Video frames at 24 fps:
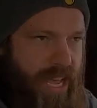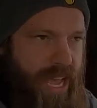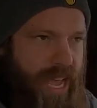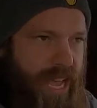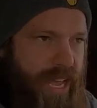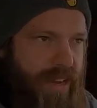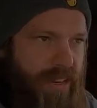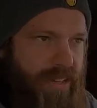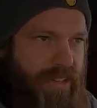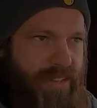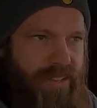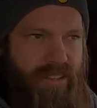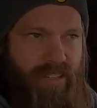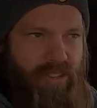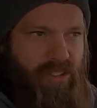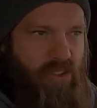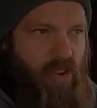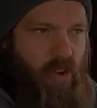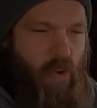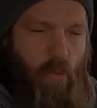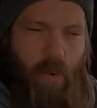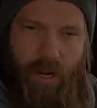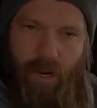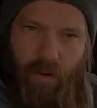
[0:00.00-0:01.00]
and there's
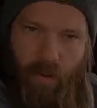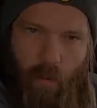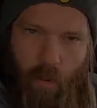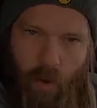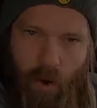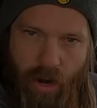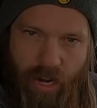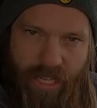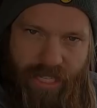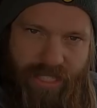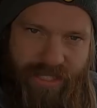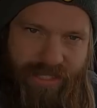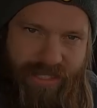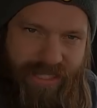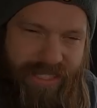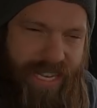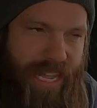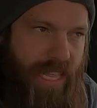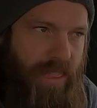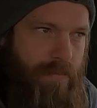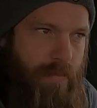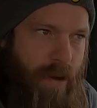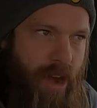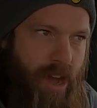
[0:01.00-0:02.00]
no winter warnings and
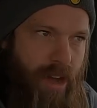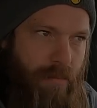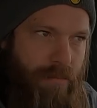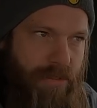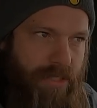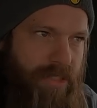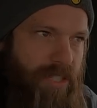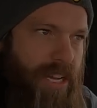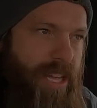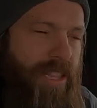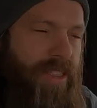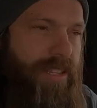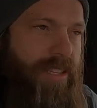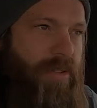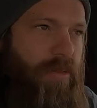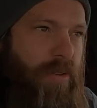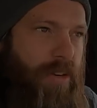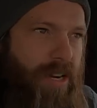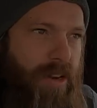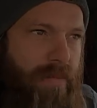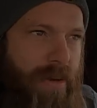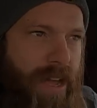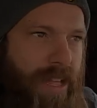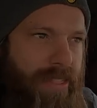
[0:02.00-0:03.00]
death bombs or nothing
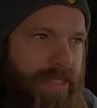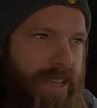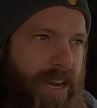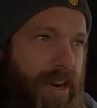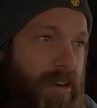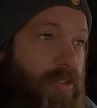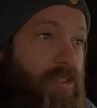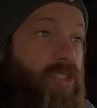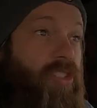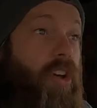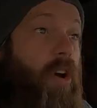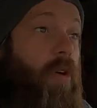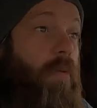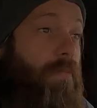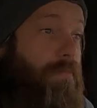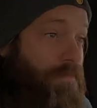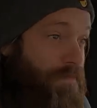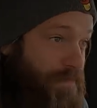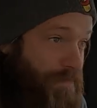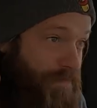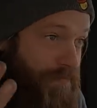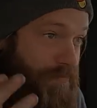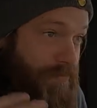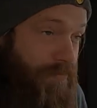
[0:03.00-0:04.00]
to worry about there. So,
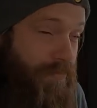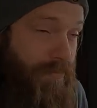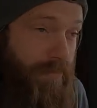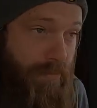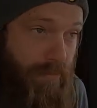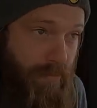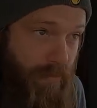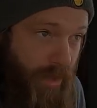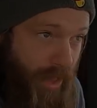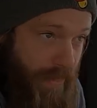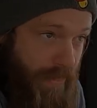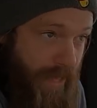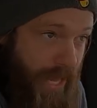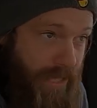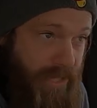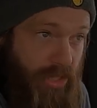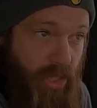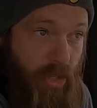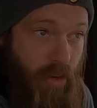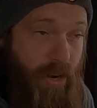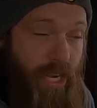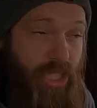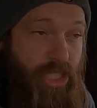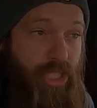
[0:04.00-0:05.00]

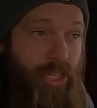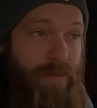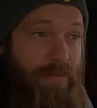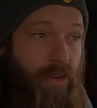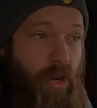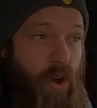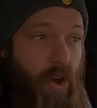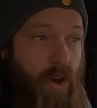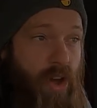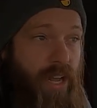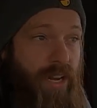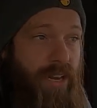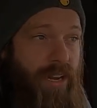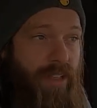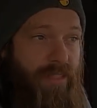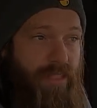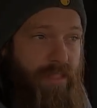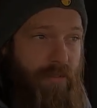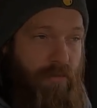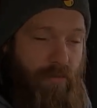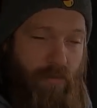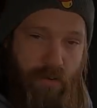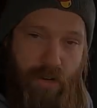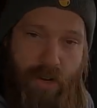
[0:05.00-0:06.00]
that's the direction I'm going.
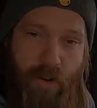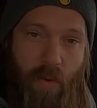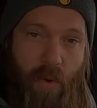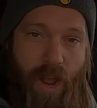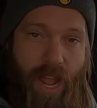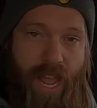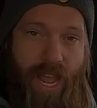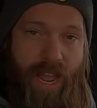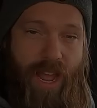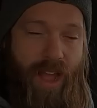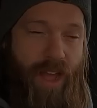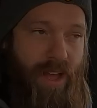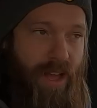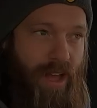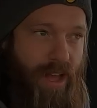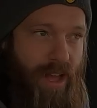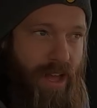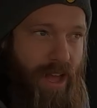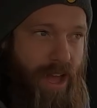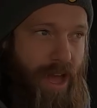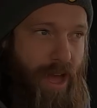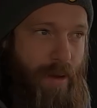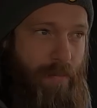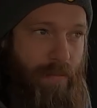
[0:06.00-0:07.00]
The freeway
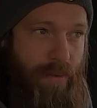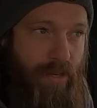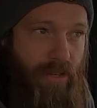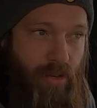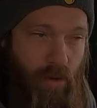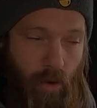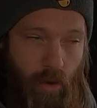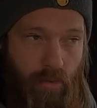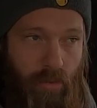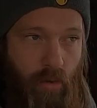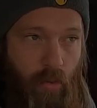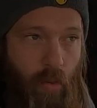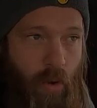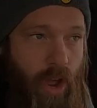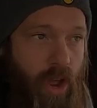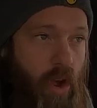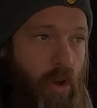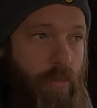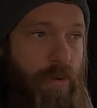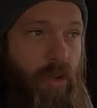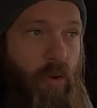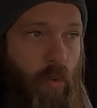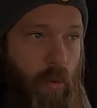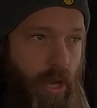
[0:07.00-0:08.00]
up in northern
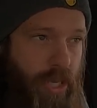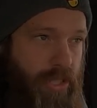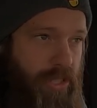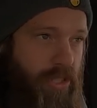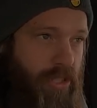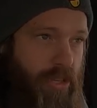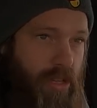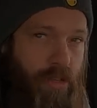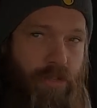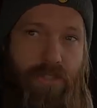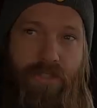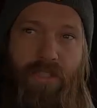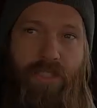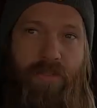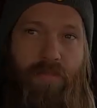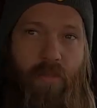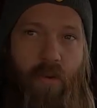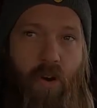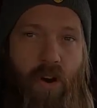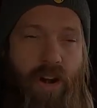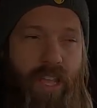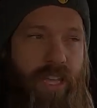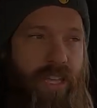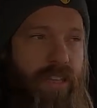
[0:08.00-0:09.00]
Wyoming was closed this
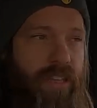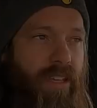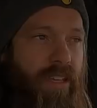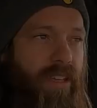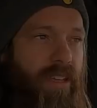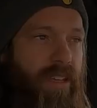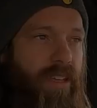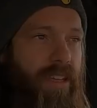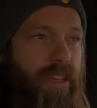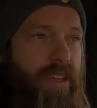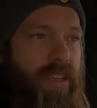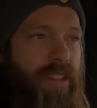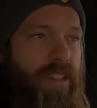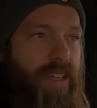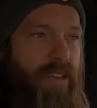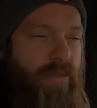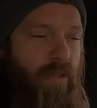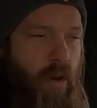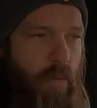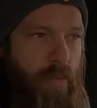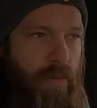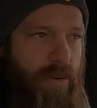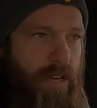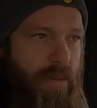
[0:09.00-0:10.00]
morning.
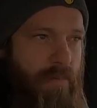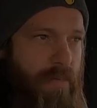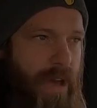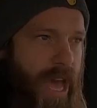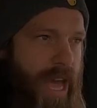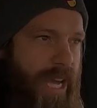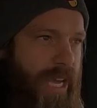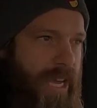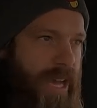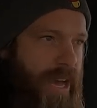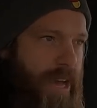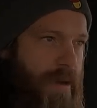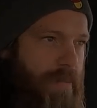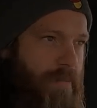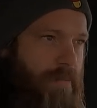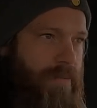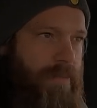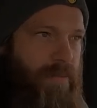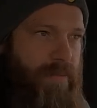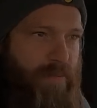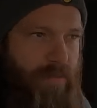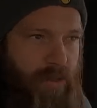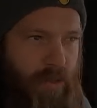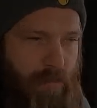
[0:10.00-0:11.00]
They've opened it back up.
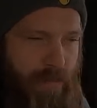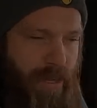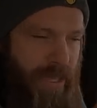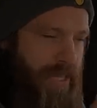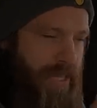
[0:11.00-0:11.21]
So